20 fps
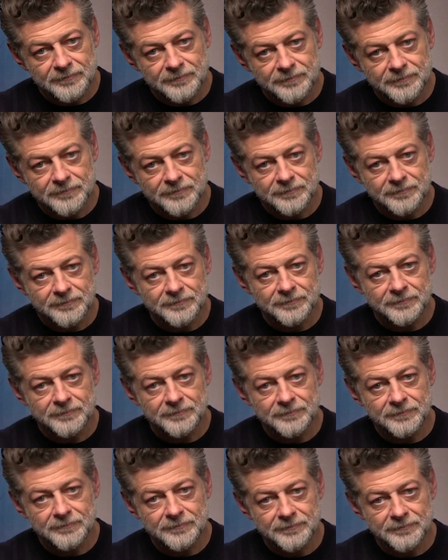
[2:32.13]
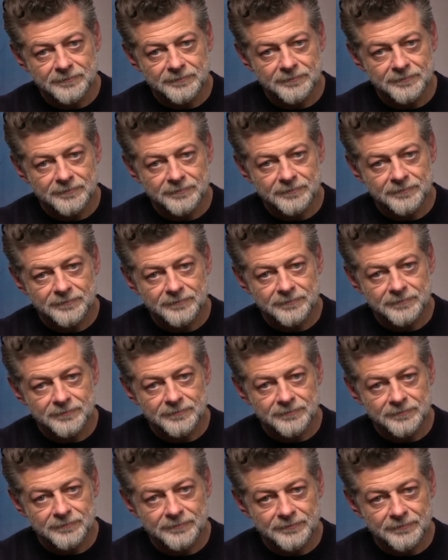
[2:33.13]

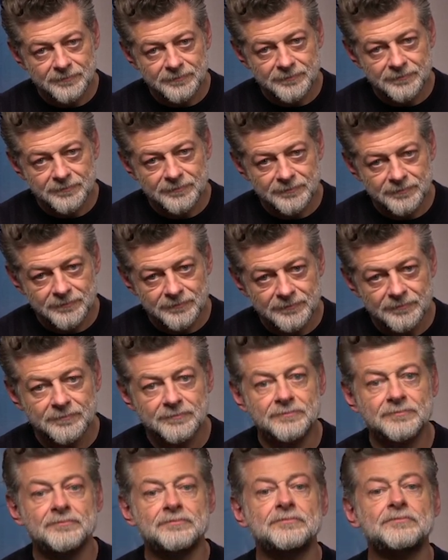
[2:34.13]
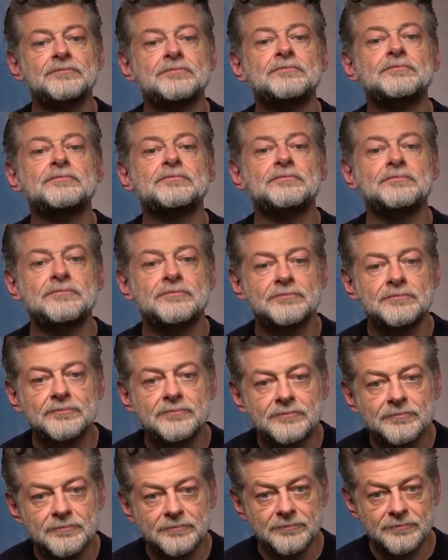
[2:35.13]

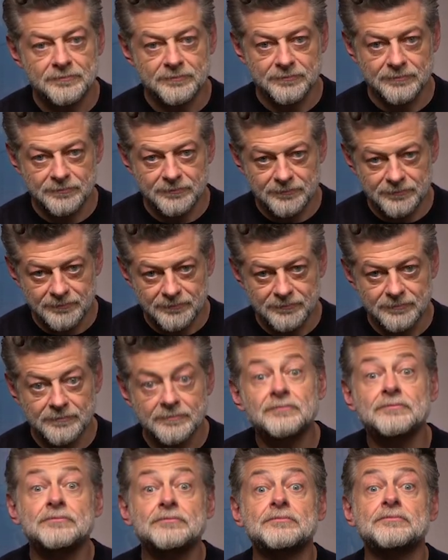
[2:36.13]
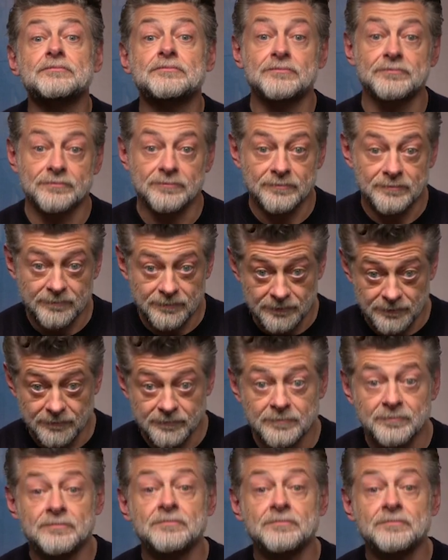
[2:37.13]
[no speech]